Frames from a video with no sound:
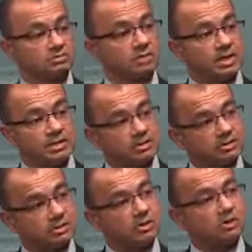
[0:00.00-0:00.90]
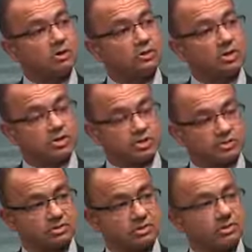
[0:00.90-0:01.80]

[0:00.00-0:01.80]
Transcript: it bleeds or itches,